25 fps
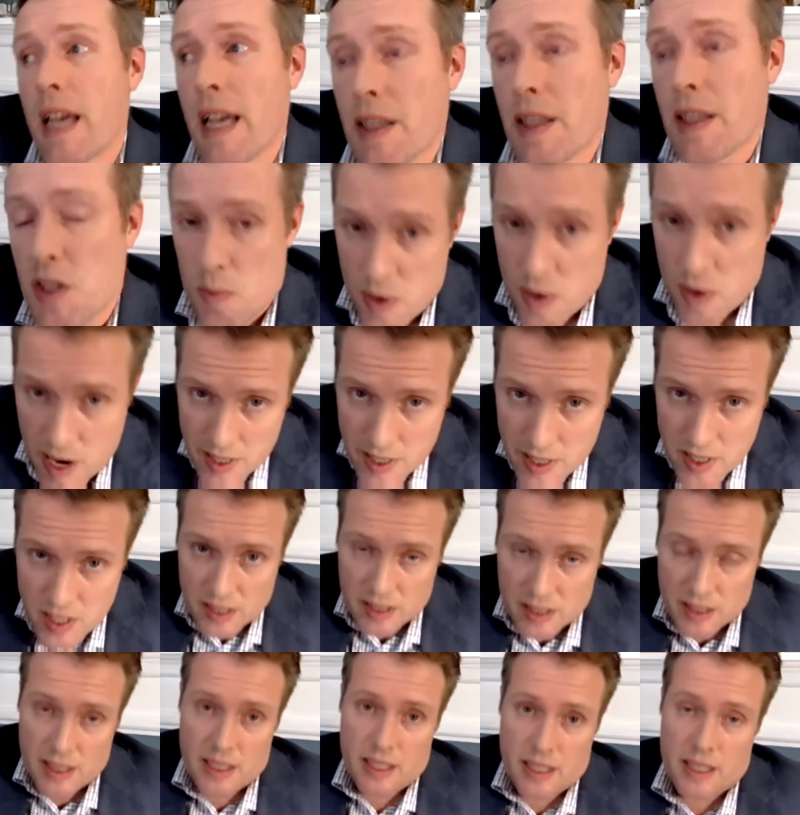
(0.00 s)
and
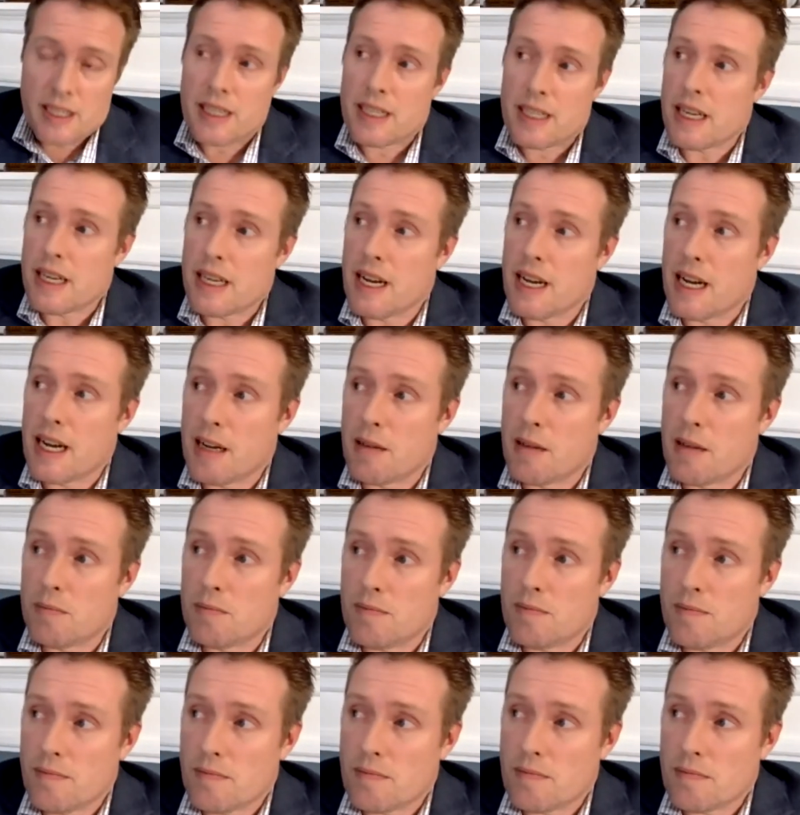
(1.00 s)
surprisingly,
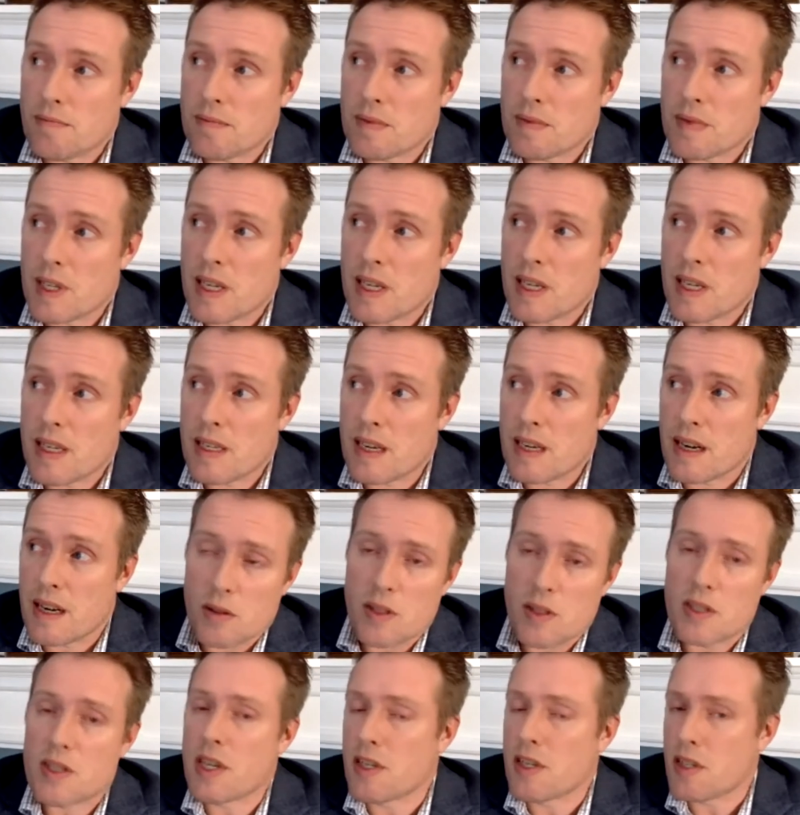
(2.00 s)
um, and I
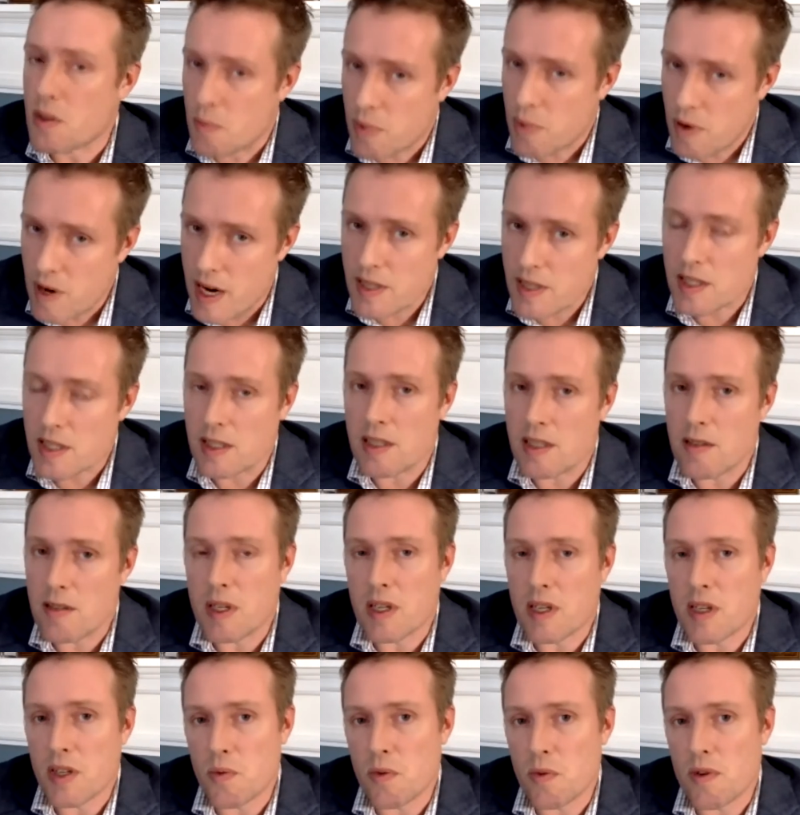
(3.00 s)
only say surprisingly
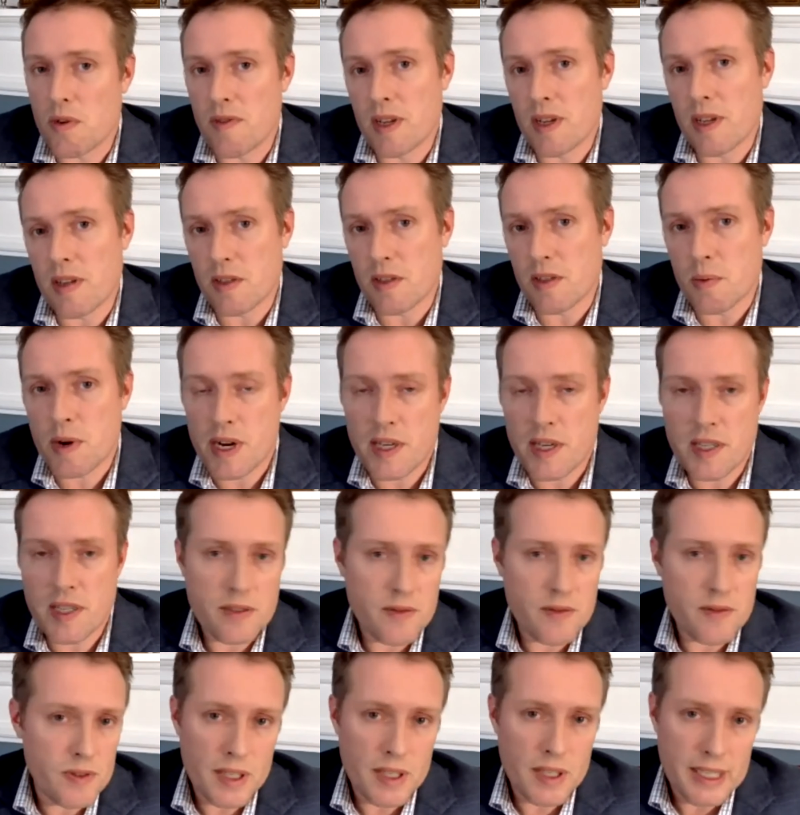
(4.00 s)
because we've done this
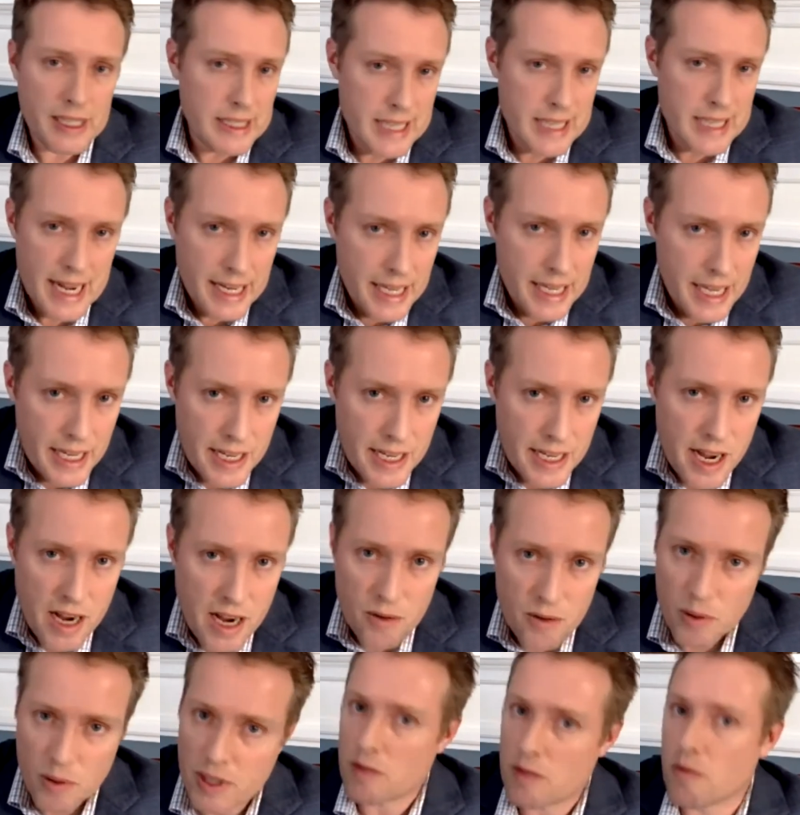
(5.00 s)
project for like a decade
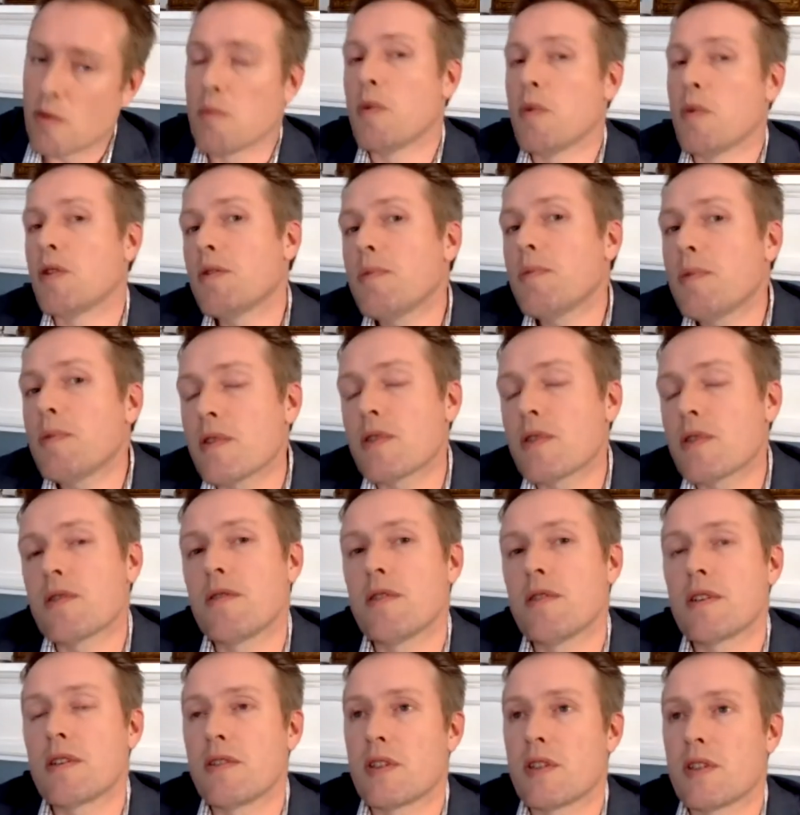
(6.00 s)
now, working with multiple
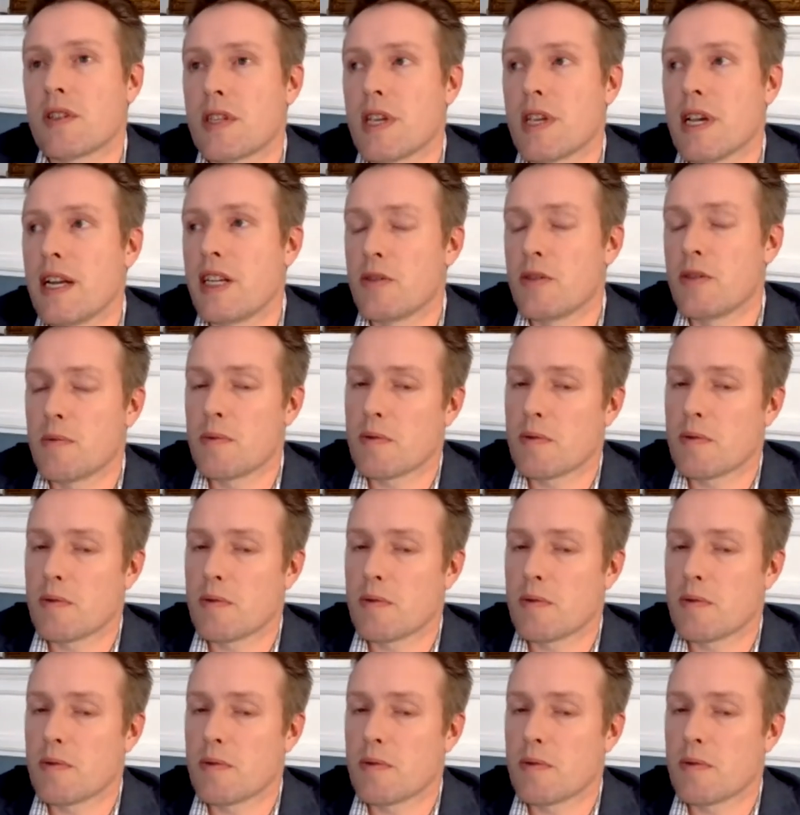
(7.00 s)
historical societies.